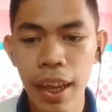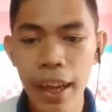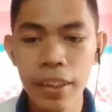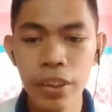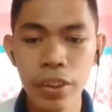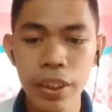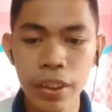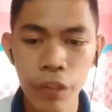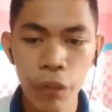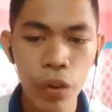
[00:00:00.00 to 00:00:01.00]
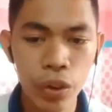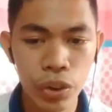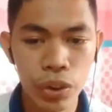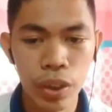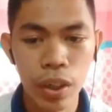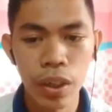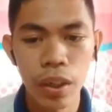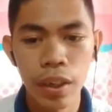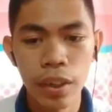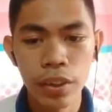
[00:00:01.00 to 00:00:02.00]
entered into force.
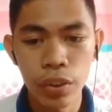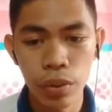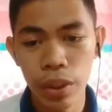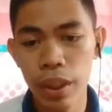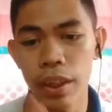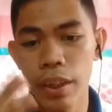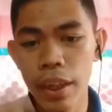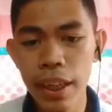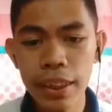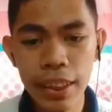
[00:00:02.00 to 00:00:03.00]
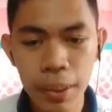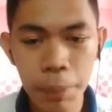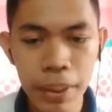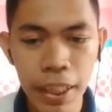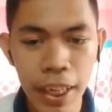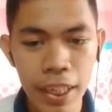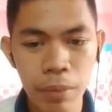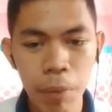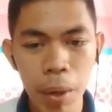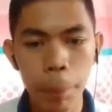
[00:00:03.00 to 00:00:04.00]
So the
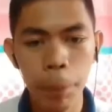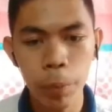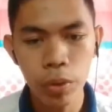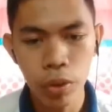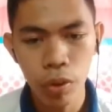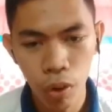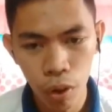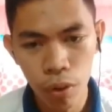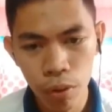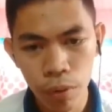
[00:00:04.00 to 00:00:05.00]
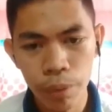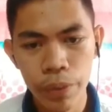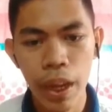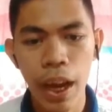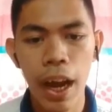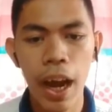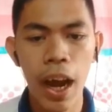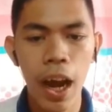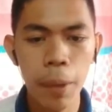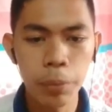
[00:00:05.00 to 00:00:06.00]
1978 MARPOL Protocol
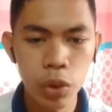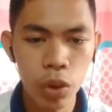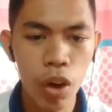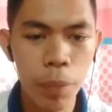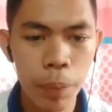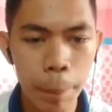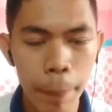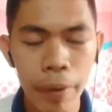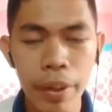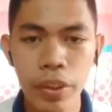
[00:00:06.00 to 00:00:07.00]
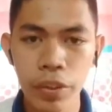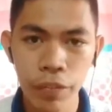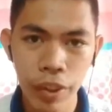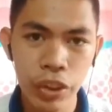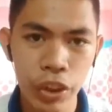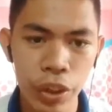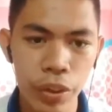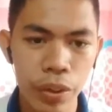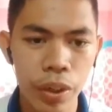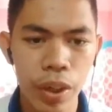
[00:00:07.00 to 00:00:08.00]
absorbed the parent convention.
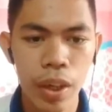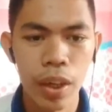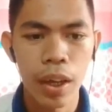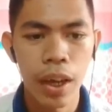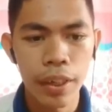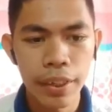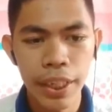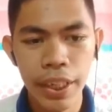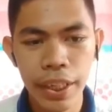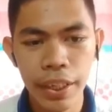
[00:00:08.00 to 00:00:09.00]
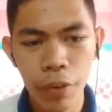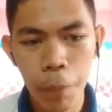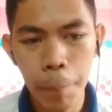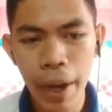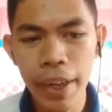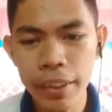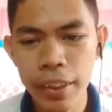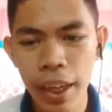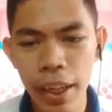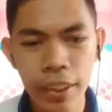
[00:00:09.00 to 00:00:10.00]
The combined
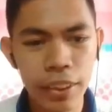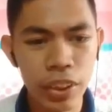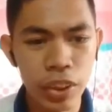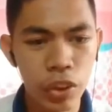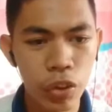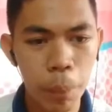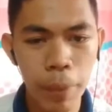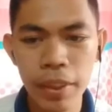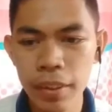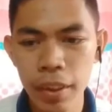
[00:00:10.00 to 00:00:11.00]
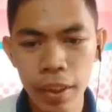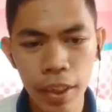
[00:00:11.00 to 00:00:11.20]
instrumented